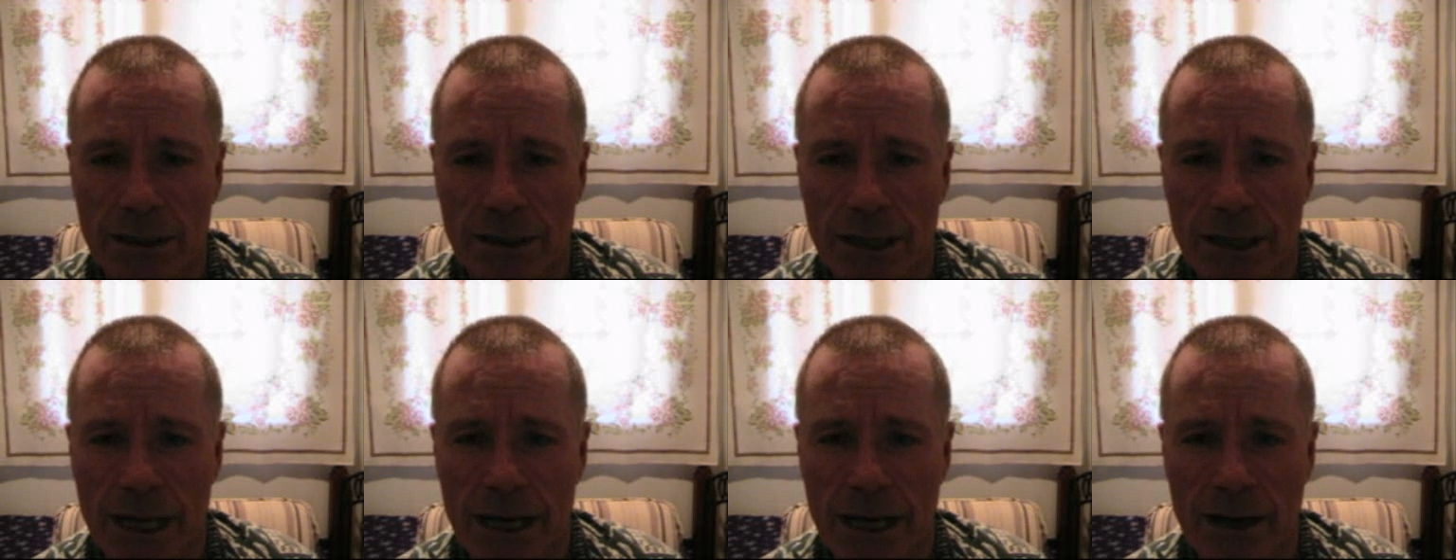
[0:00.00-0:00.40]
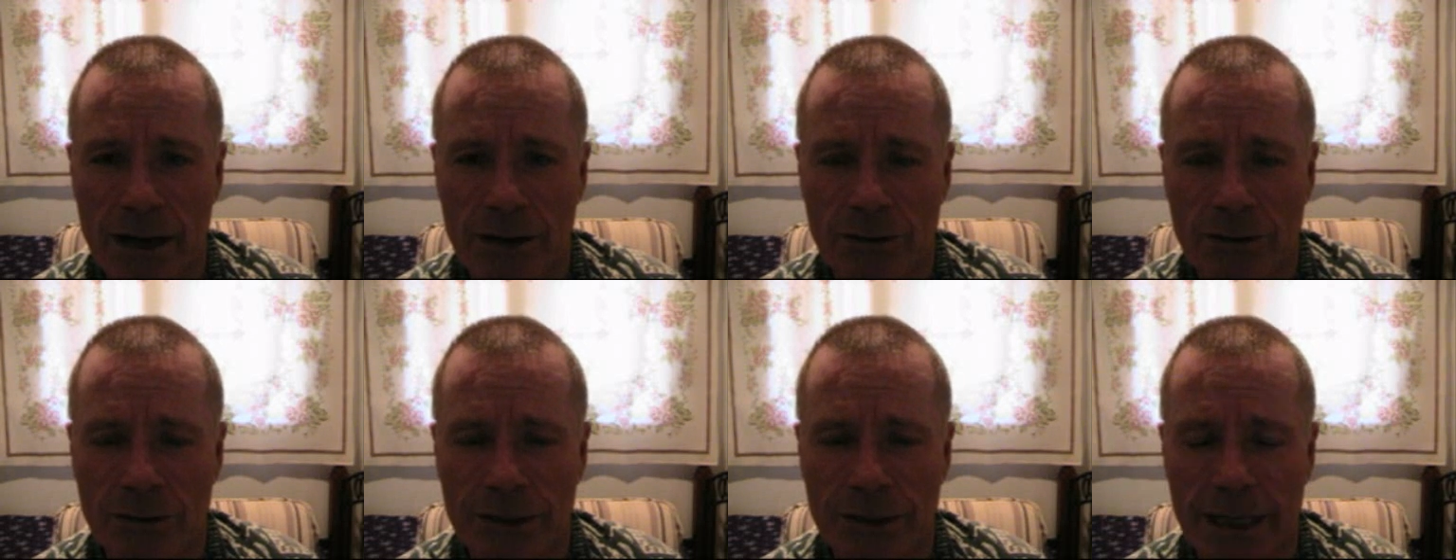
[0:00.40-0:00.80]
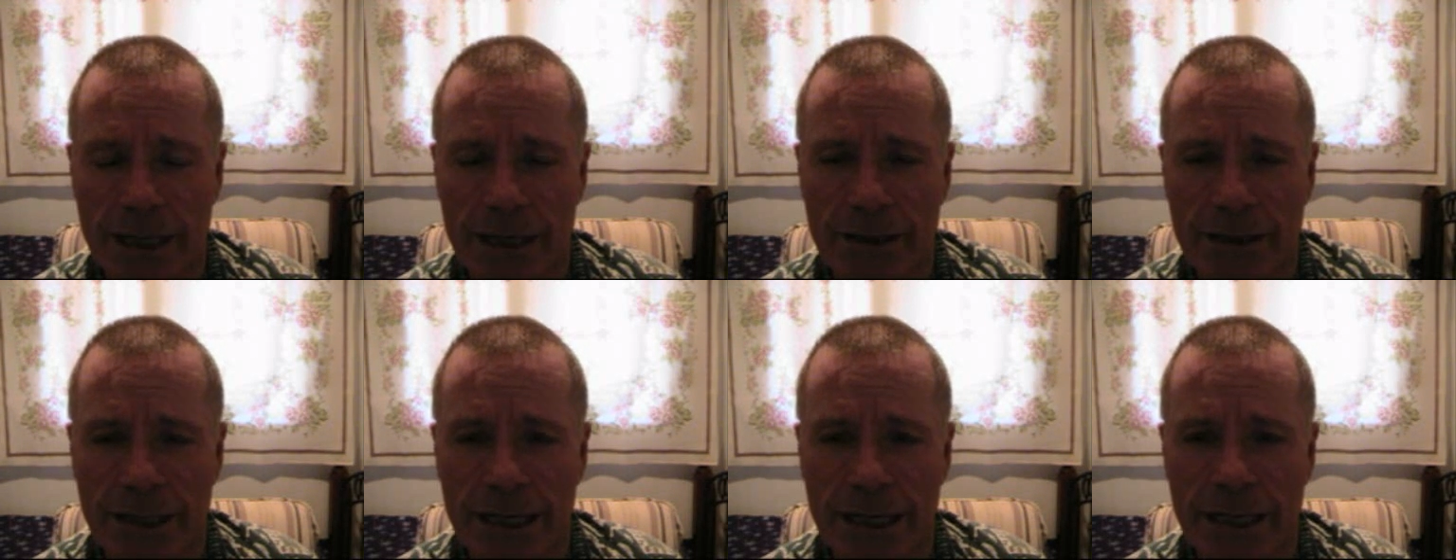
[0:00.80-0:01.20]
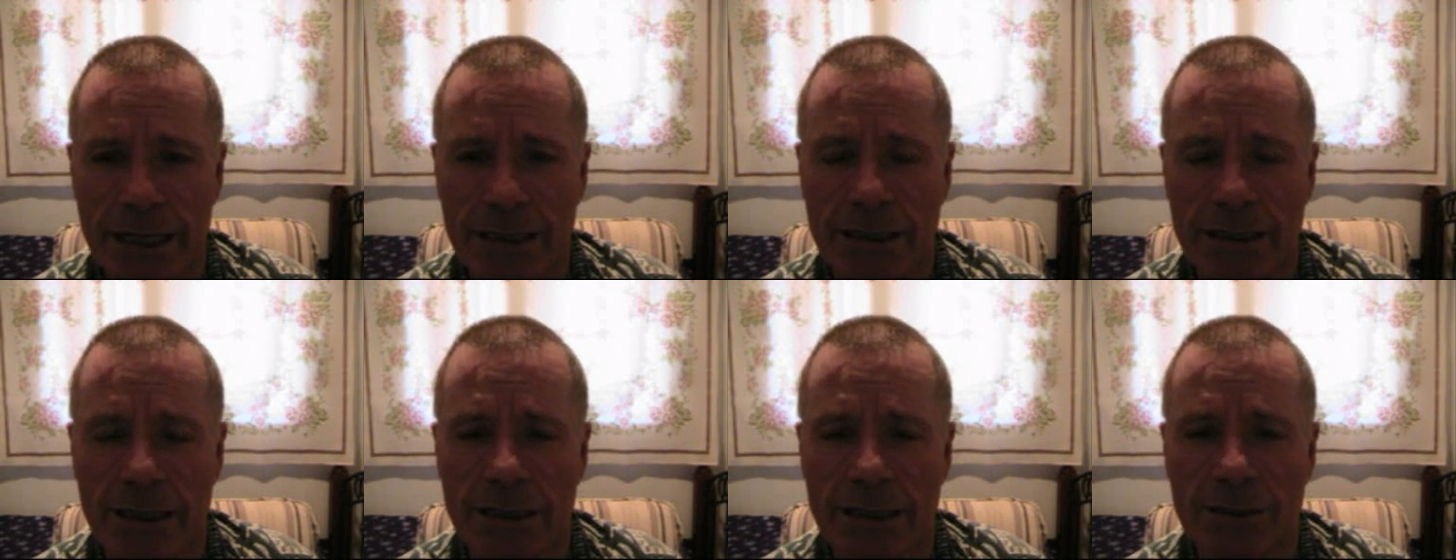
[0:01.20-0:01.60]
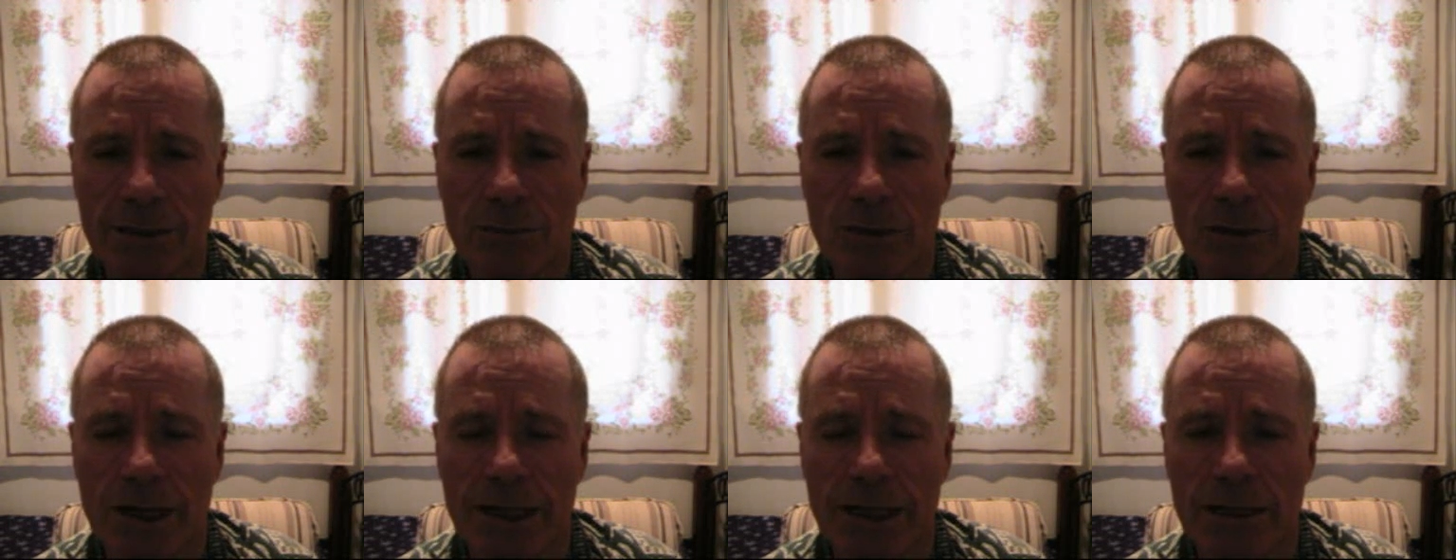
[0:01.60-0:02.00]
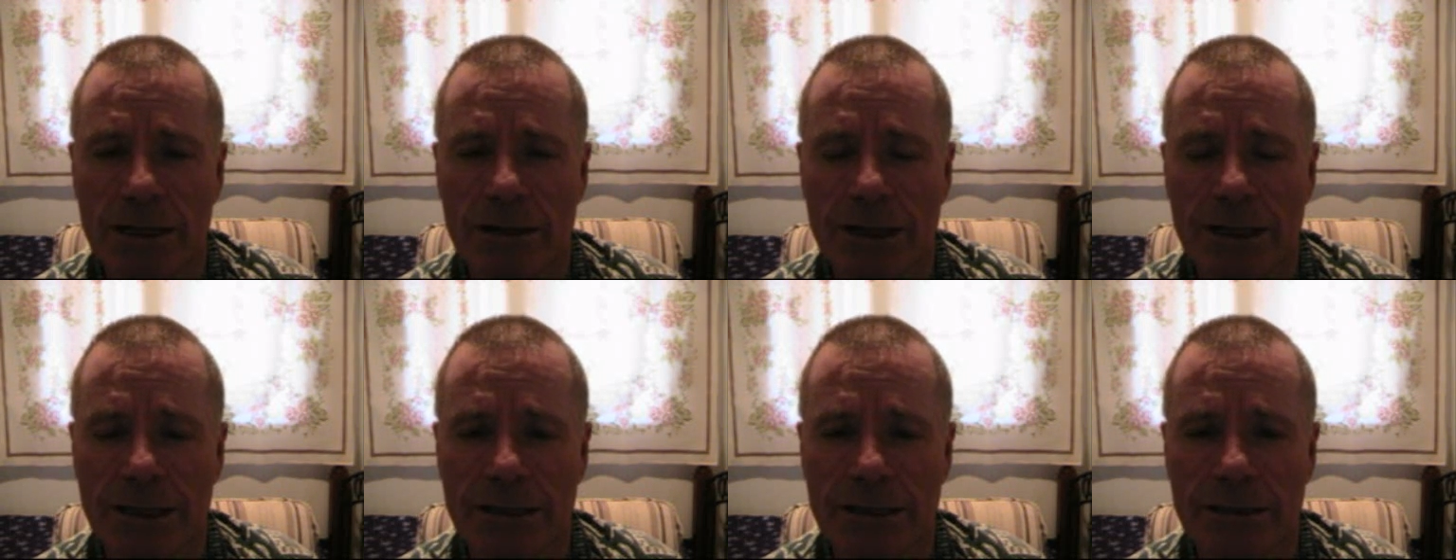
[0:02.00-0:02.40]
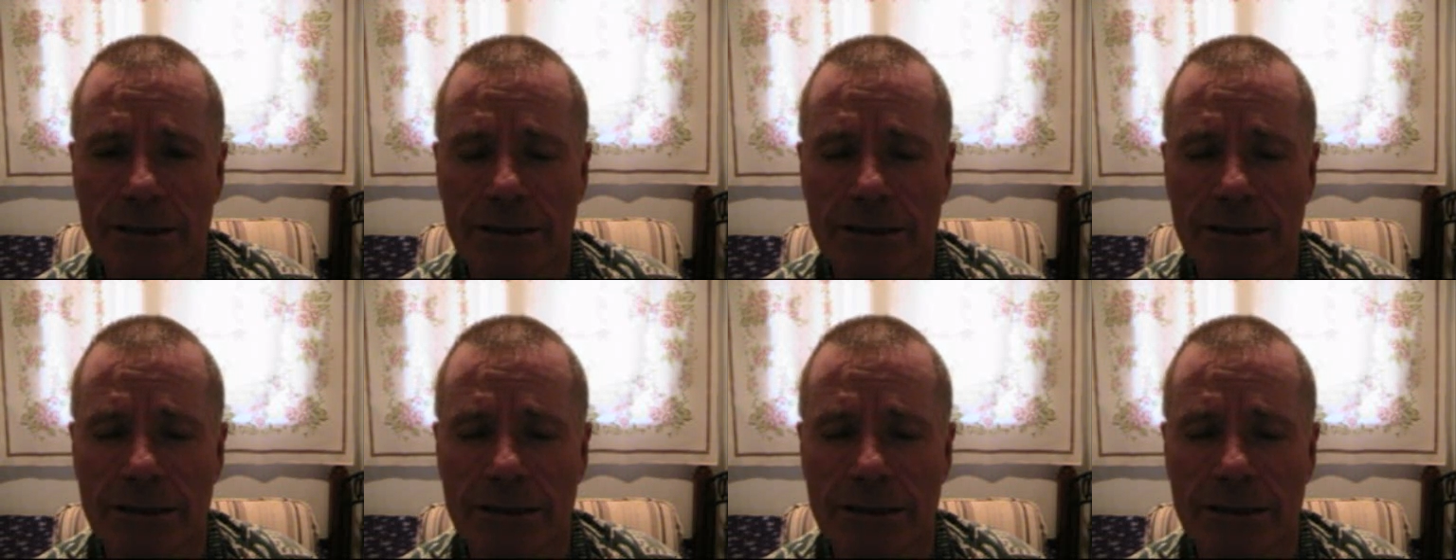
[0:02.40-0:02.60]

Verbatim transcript: Now look down again at the white light.